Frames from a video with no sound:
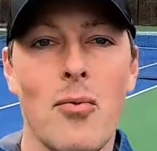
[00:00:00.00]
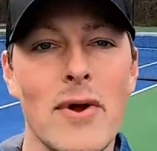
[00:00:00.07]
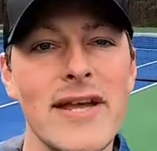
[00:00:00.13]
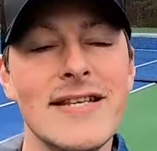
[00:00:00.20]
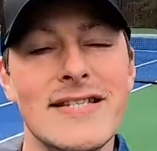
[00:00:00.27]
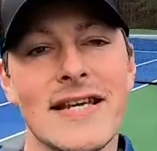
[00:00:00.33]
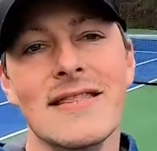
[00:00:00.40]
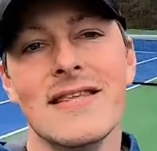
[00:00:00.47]

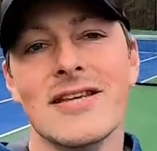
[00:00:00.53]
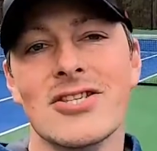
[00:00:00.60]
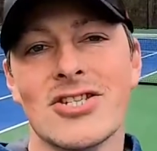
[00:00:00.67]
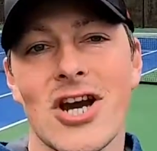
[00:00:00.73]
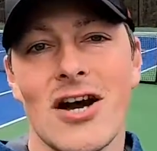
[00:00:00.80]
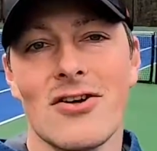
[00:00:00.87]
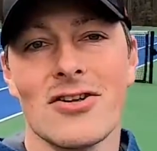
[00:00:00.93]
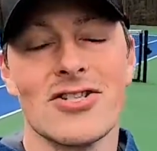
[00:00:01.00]
we did this
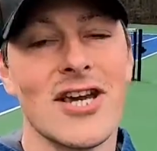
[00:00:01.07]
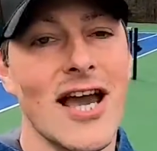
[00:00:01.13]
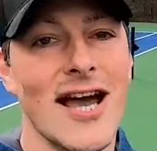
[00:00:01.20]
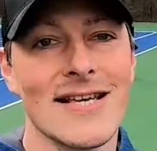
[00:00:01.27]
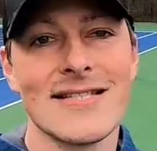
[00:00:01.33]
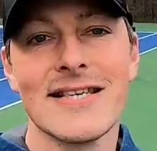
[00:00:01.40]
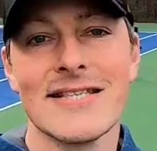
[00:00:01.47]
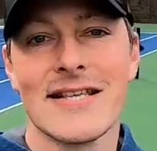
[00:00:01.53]
challenge
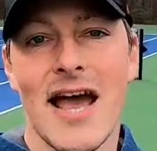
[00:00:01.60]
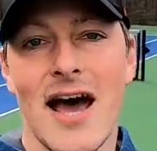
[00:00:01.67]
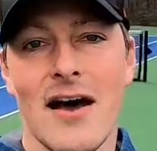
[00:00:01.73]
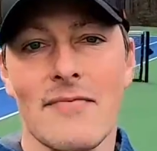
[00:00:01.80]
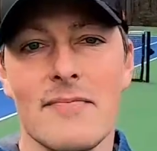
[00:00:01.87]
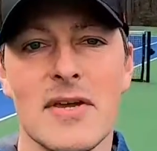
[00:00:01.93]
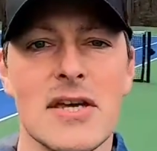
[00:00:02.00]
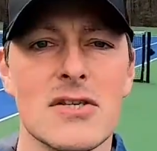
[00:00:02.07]
as a
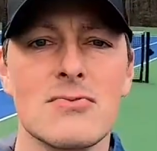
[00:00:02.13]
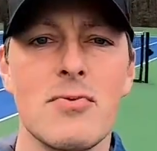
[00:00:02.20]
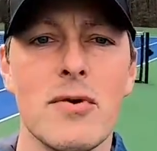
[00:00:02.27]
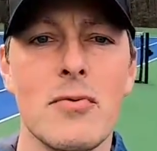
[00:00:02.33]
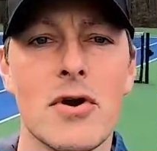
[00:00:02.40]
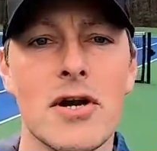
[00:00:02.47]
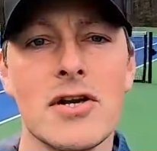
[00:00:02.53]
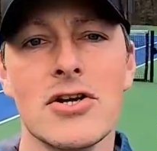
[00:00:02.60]
staff because we
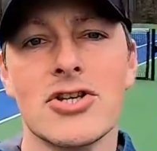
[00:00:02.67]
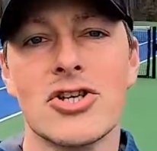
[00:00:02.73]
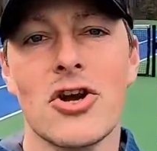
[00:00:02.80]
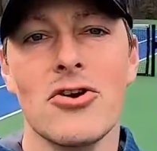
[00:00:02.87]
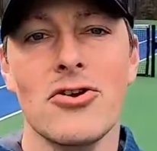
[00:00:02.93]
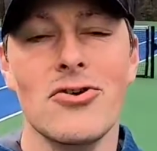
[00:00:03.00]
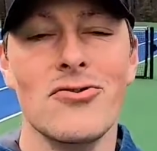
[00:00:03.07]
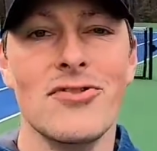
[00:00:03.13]
wanted to
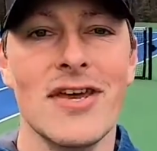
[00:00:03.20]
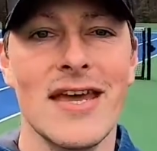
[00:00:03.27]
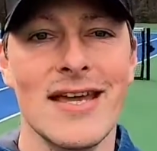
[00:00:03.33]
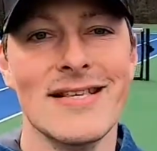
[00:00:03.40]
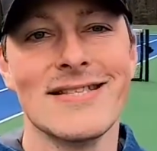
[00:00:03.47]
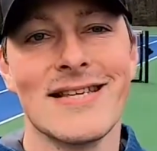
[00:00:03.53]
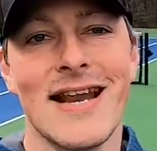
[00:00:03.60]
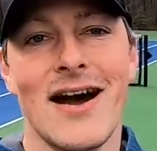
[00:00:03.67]
show you the
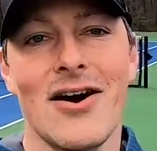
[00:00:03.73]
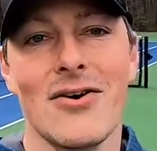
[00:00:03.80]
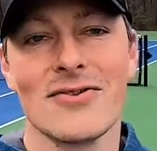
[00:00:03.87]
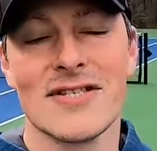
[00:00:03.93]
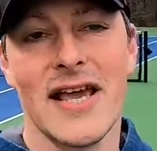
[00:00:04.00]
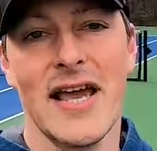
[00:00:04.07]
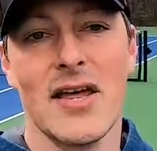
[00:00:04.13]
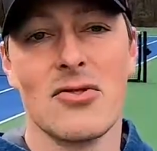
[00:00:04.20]
ins and
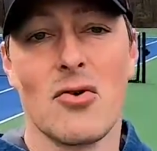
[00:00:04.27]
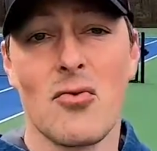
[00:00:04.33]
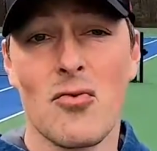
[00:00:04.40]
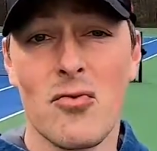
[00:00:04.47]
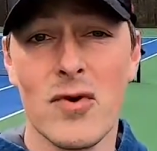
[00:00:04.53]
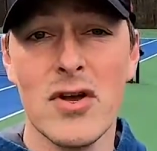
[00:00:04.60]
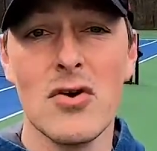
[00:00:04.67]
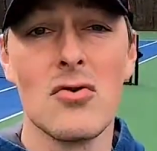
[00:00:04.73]
outs and the
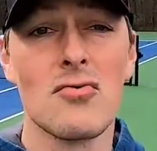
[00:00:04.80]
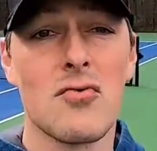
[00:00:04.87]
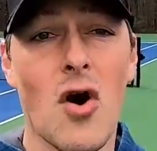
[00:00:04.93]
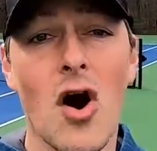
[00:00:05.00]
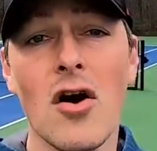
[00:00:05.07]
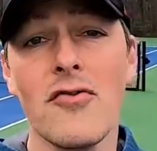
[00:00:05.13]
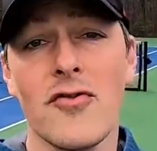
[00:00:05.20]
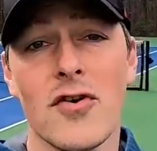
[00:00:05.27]
real
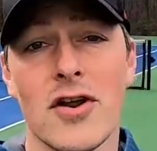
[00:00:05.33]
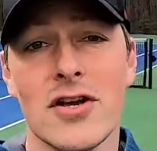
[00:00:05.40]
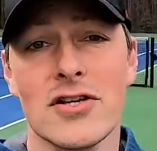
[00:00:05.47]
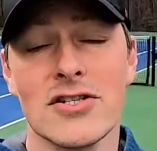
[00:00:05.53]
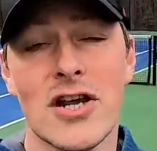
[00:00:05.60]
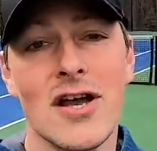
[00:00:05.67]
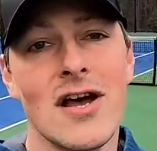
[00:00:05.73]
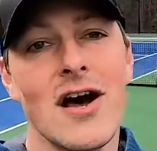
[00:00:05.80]
raw
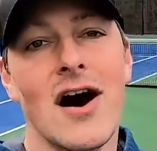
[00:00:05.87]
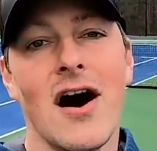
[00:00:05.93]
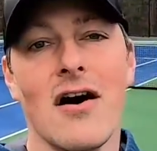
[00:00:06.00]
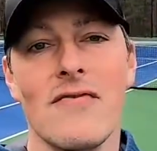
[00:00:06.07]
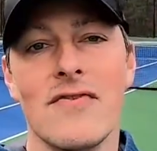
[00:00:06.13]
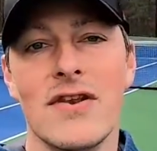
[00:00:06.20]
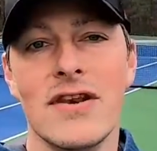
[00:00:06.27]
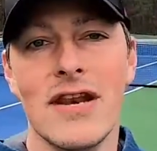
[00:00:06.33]
footage
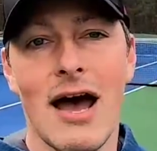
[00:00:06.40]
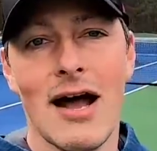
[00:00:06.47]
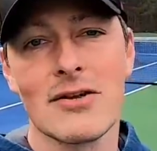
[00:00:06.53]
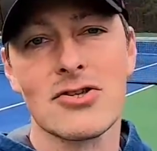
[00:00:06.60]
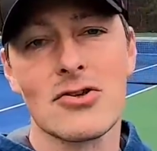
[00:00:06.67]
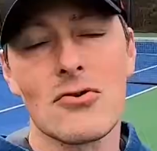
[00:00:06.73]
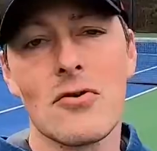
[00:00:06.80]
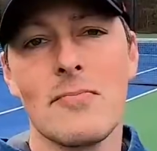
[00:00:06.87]
of
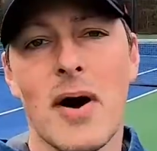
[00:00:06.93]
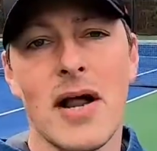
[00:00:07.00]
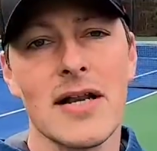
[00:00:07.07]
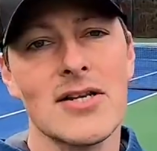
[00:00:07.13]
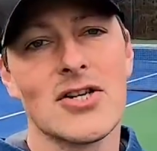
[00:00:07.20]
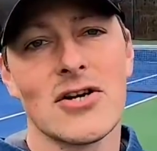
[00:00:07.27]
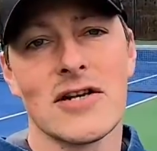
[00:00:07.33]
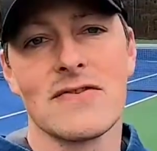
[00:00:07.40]
natural
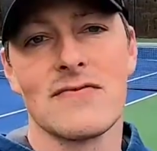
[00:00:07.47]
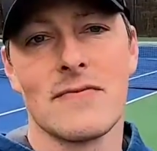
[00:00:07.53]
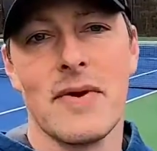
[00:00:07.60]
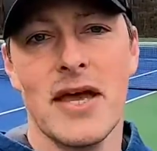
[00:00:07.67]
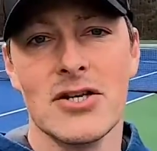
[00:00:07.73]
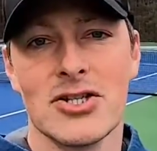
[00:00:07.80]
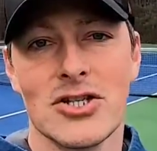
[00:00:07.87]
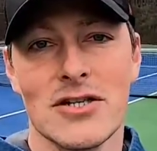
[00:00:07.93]
body
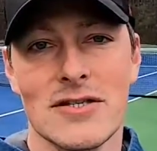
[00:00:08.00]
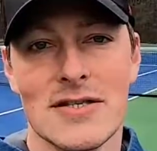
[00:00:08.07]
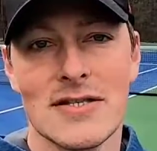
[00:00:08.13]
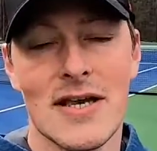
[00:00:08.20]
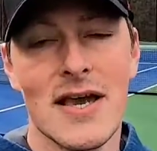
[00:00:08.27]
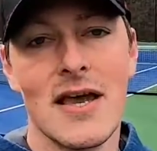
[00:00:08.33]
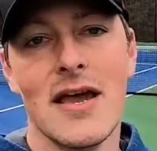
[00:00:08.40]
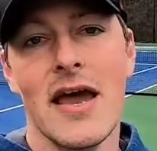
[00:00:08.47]
transformations
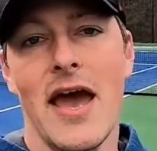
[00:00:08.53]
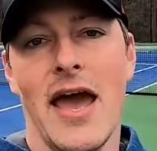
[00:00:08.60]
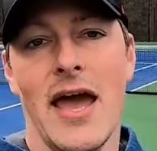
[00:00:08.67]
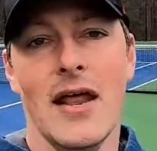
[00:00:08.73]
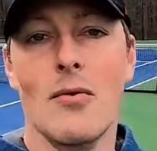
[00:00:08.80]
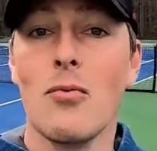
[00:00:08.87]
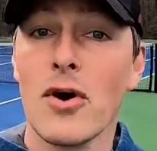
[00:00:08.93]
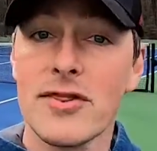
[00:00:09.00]

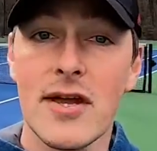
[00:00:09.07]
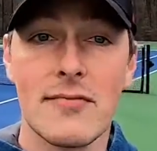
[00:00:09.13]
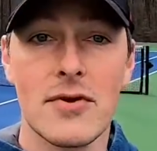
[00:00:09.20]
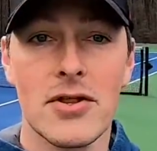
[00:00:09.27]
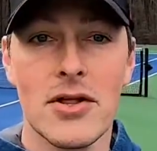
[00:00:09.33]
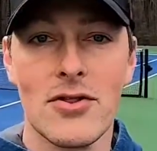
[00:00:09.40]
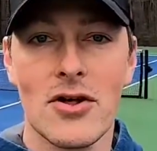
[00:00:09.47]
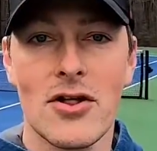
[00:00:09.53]
and what they
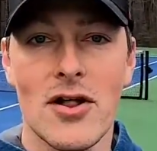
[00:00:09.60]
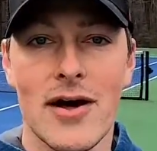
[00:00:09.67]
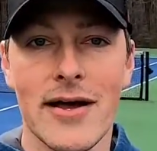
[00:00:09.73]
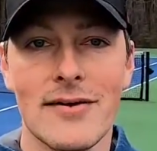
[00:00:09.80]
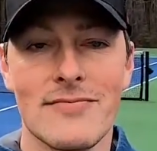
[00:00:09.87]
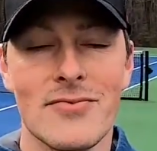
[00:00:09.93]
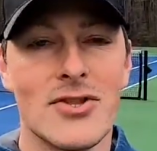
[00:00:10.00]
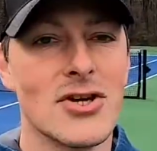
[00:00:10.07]
really look like.
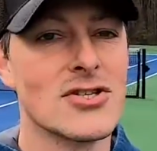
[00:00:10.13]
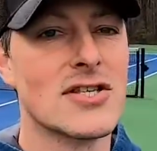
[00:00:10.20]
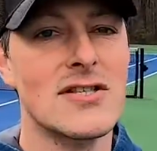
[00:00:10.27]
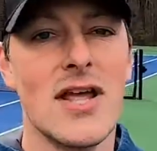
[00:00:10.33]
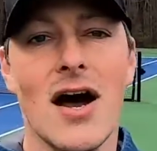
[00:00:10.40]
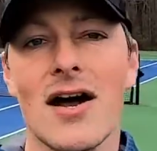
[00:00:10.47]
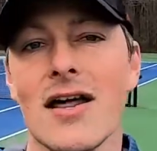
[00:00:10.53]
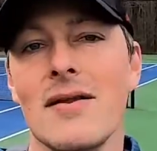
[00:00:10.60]
There's
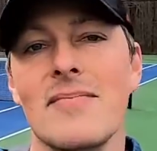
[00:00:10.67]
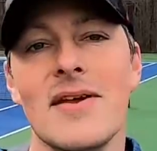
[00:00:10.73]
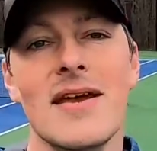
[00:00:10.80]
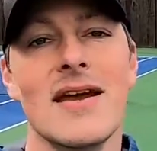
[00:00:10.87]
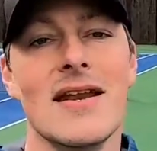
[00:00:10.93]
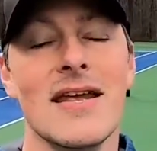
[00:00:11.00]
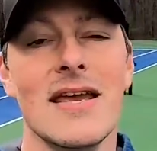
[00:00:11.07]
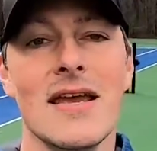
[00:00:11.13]
not gonna
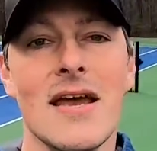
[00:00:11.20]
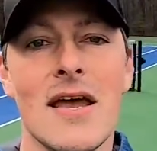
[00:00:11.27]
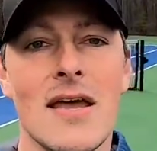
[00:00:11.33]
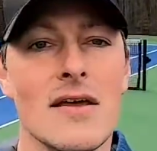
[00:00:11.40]
be any